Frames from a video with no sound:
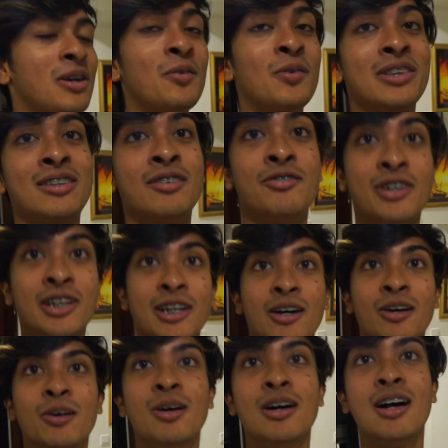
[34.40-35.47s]
me with the
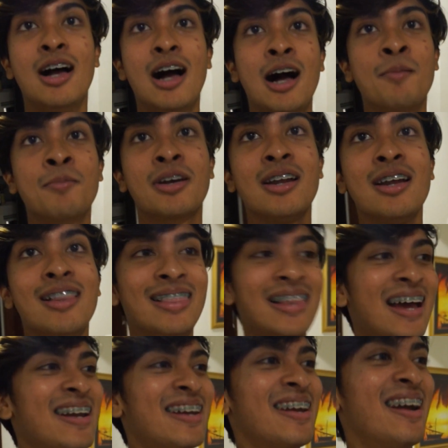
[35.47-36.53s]
video, I'm gonna
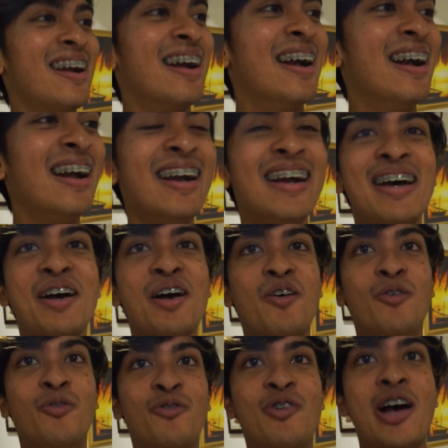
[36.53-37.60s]
let her
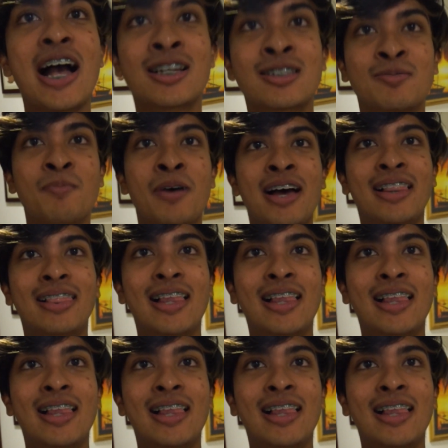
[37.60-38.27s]
wax my